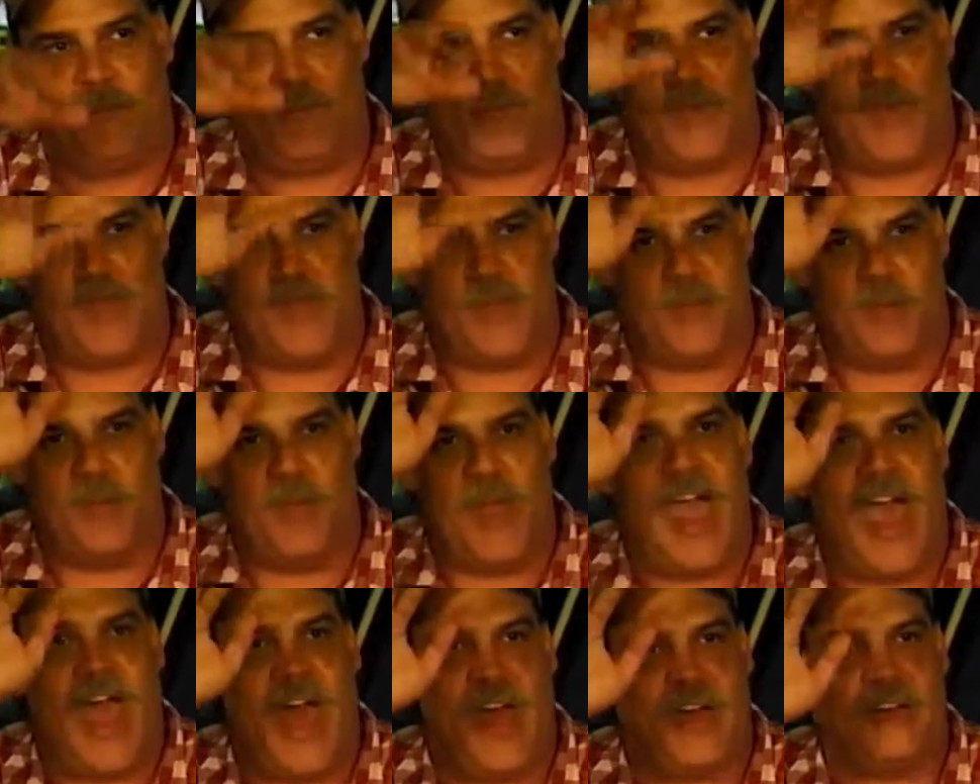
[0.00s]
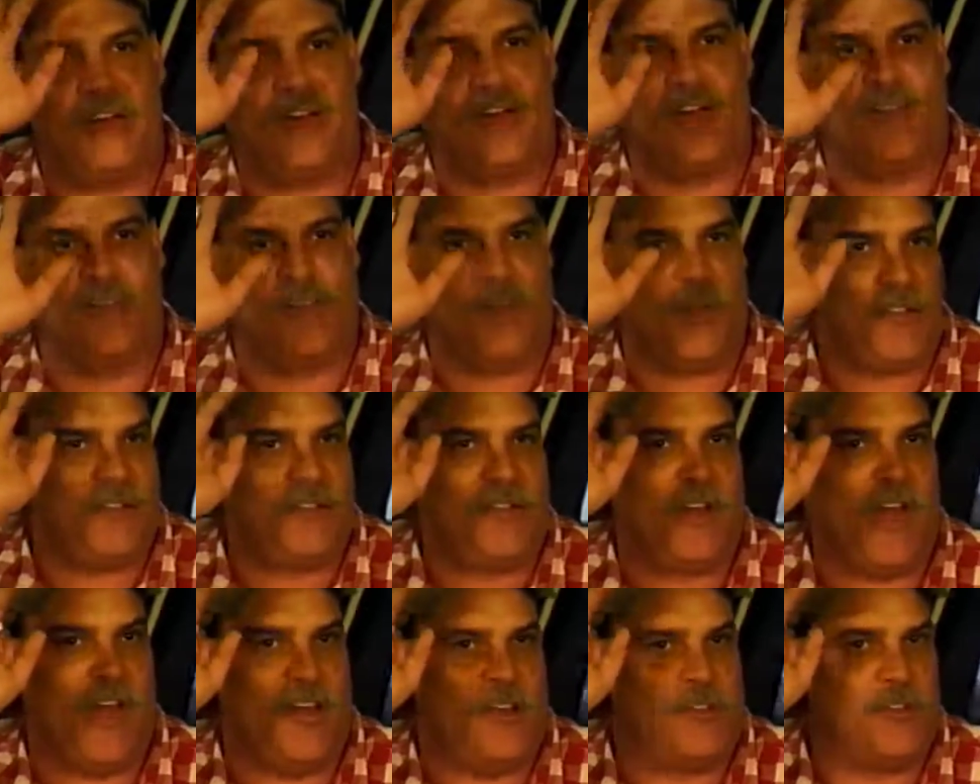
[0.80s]
you had to get those
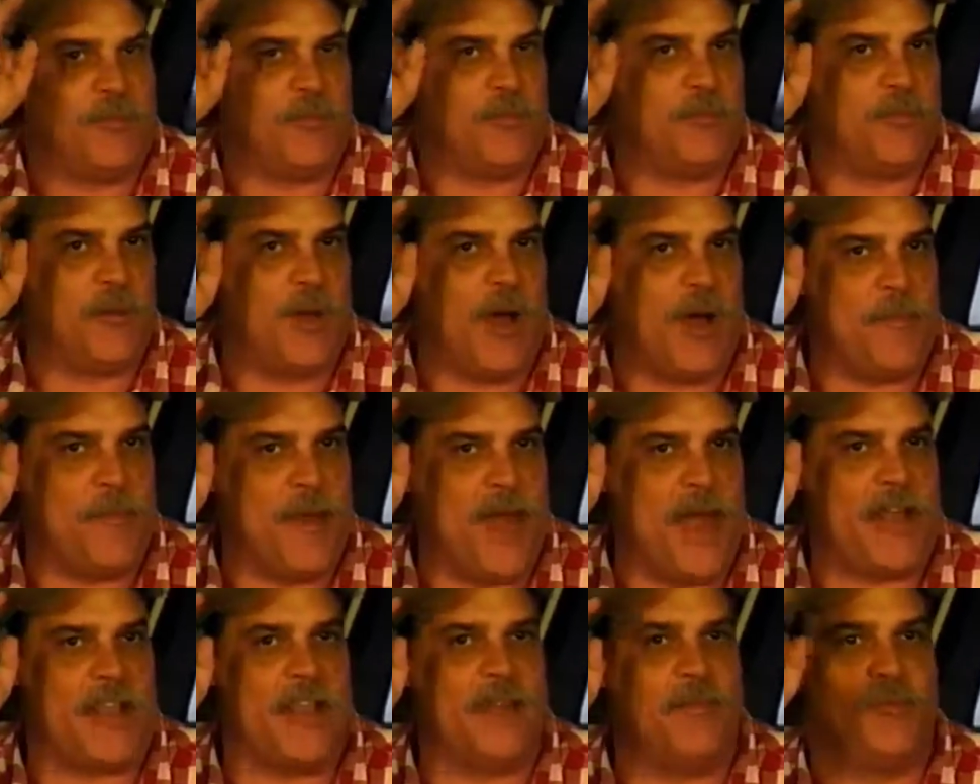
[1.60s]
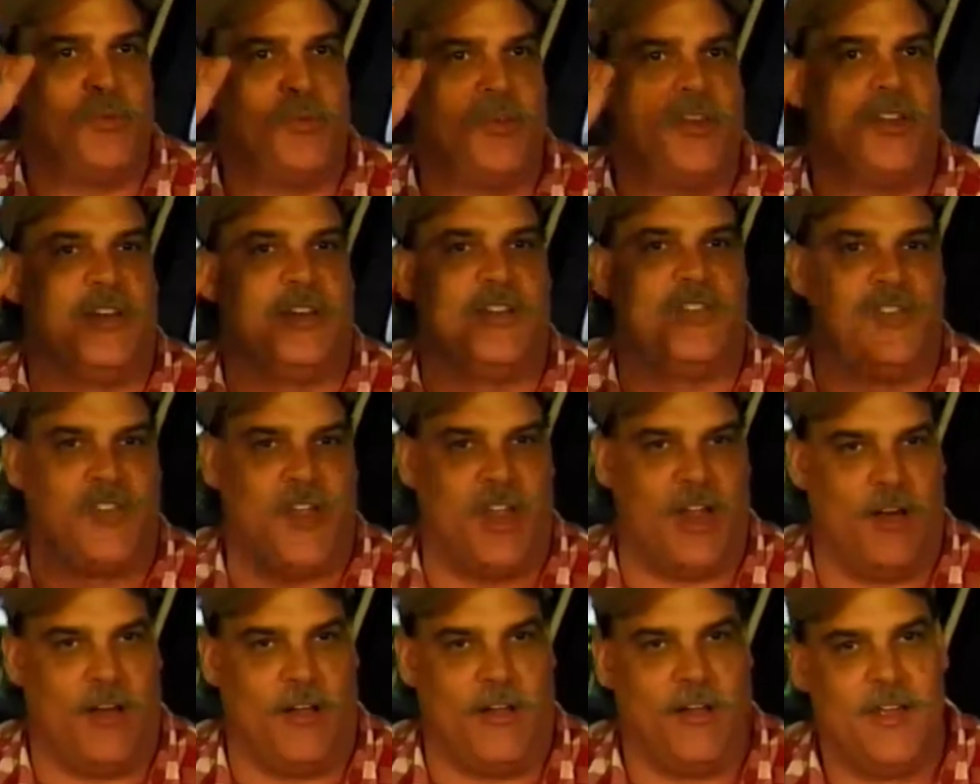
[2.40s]
guys brought back and put in
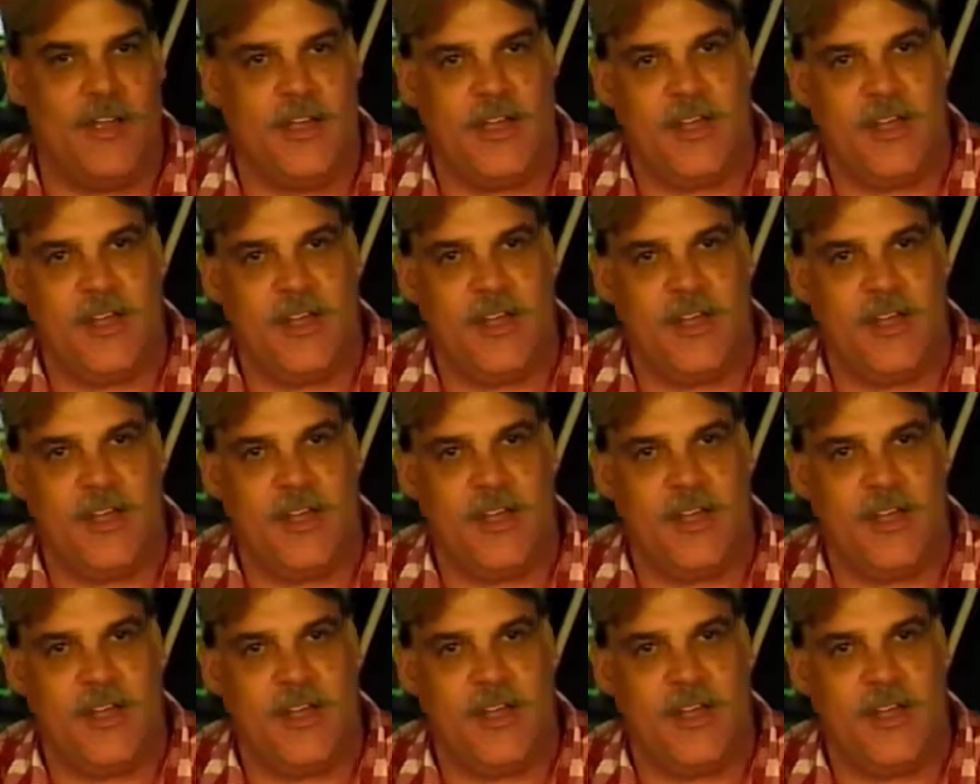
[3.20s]
jail.